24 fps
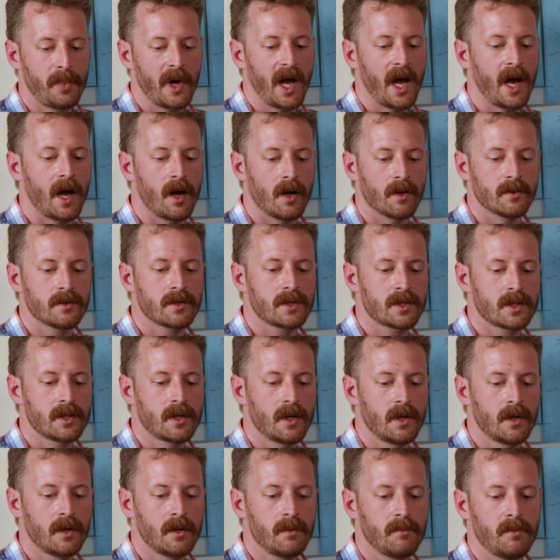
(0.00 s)
pounds
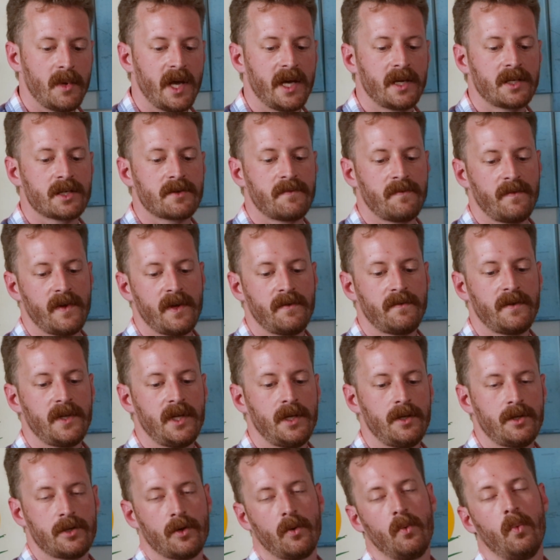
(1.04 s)
makes
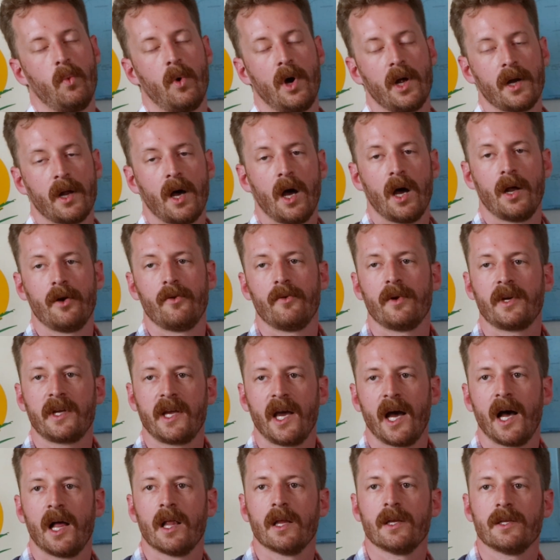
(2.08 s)
50 to 100
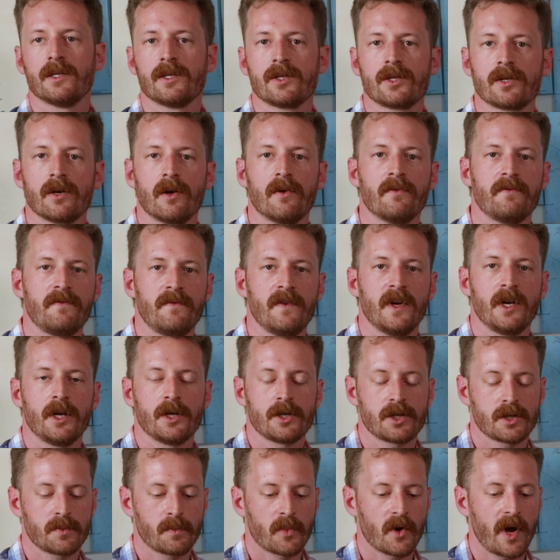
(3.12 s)
gallons of
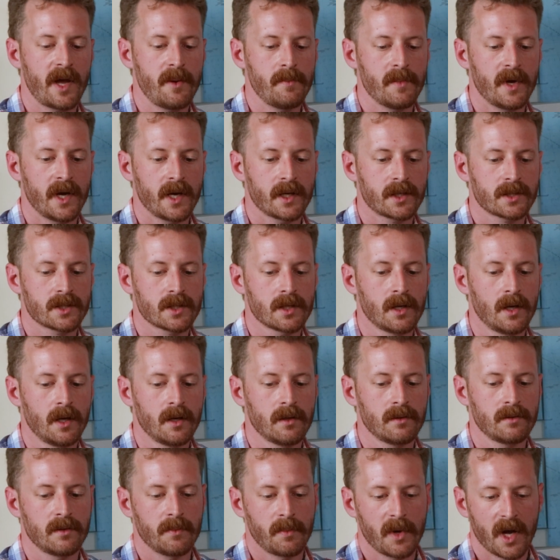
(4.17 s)
finished spray mix,
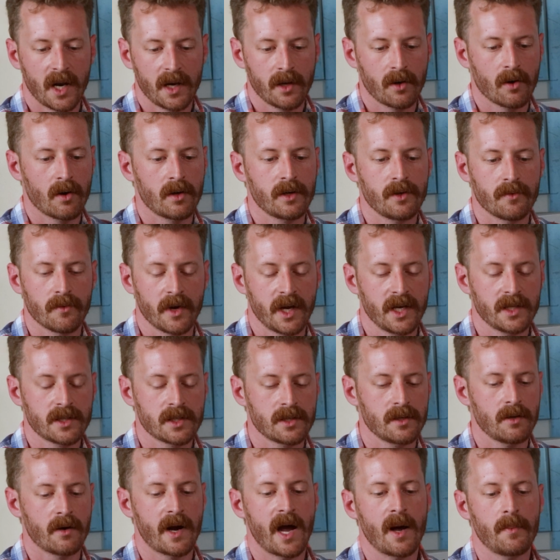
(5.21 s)
depending on your rates
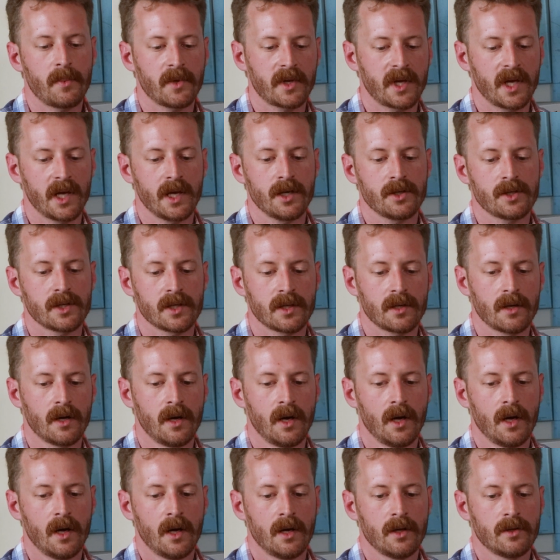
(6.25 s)
and your application.
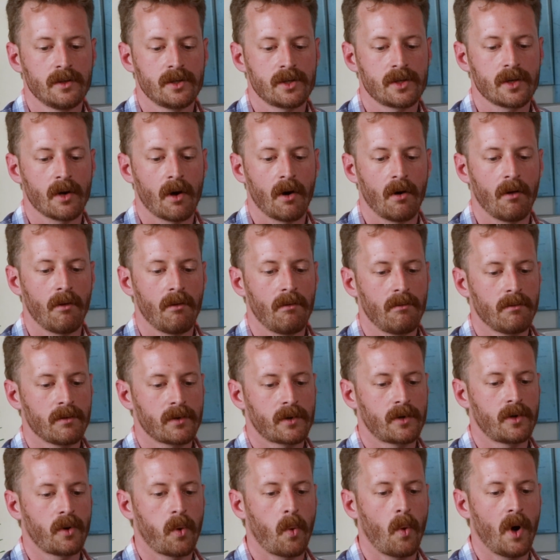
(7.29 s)
So
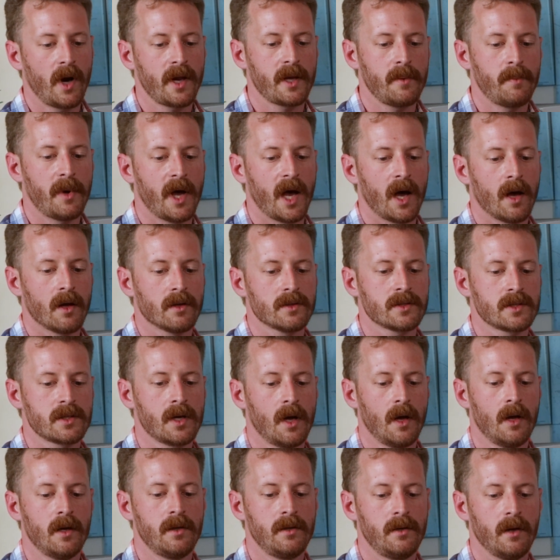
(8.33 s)
20 pounds
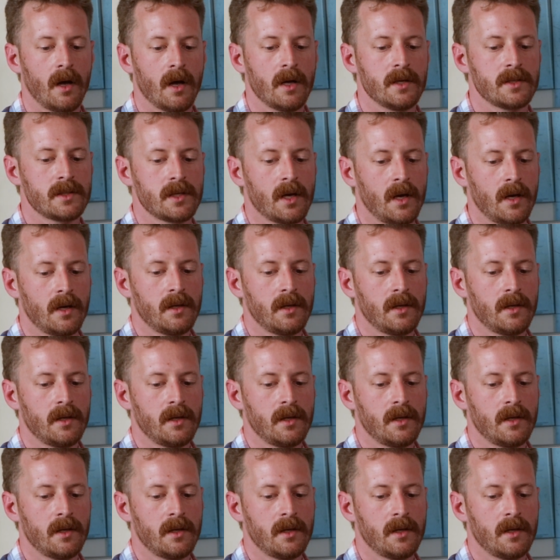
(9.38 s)
does